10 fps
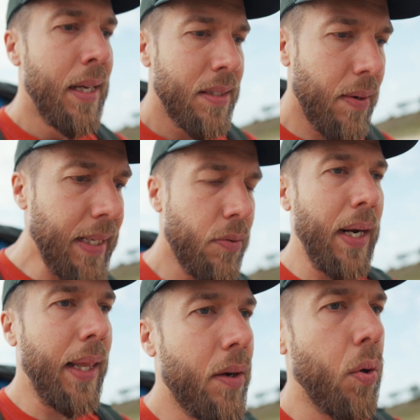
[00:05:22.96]
So that's
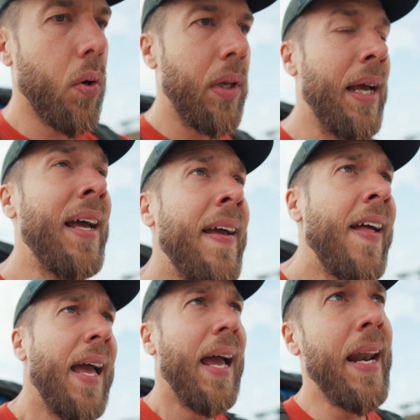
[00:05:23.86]
really cool.
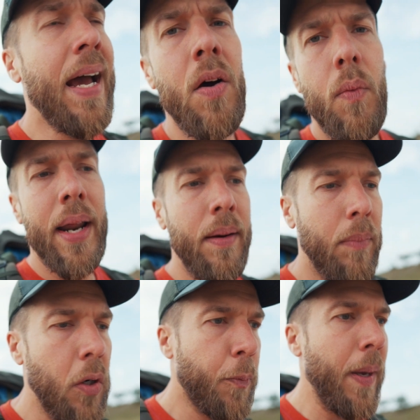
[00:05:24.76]
And now when
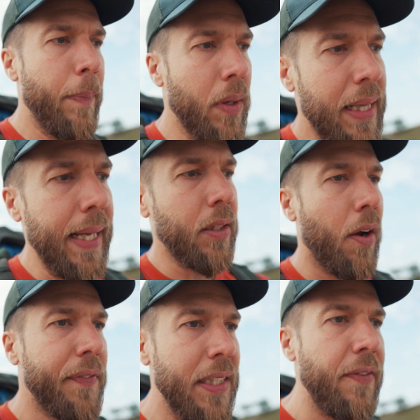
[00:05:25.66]
most people clicked
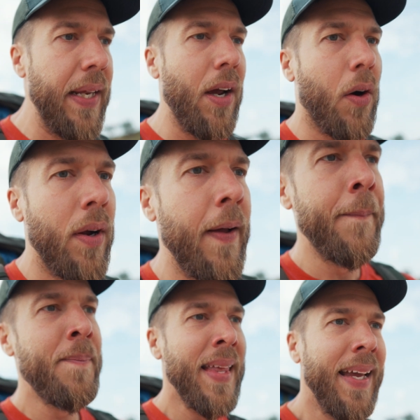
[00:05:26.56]
off this video
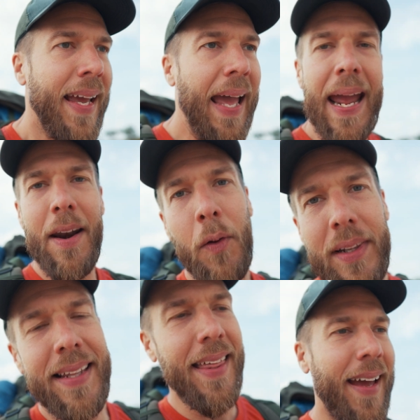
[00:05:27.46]
and
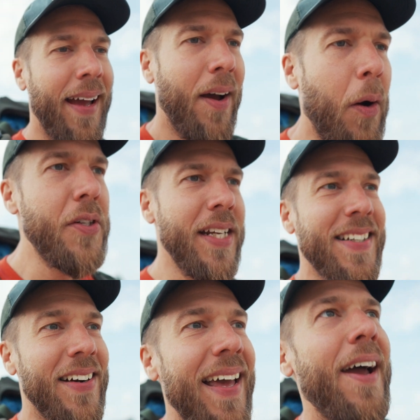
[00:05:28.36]
only the OGs
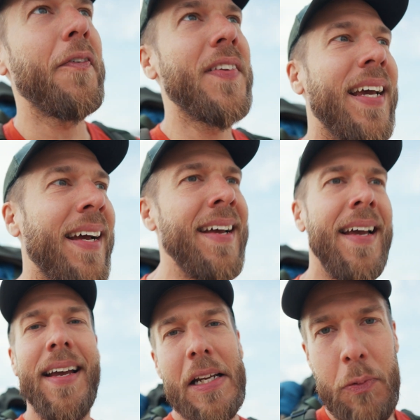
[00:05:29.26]
are left,
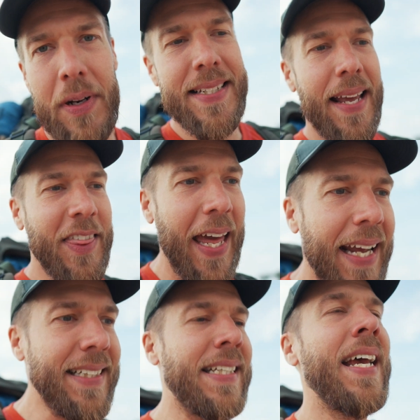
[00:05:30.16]
just want to say
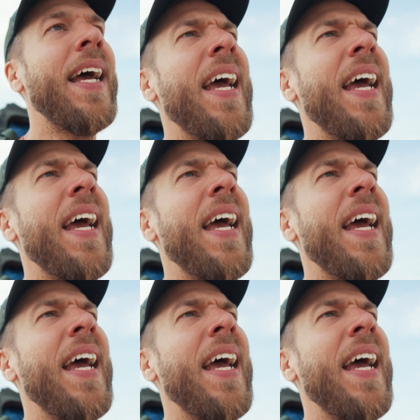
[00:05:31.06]
thanks.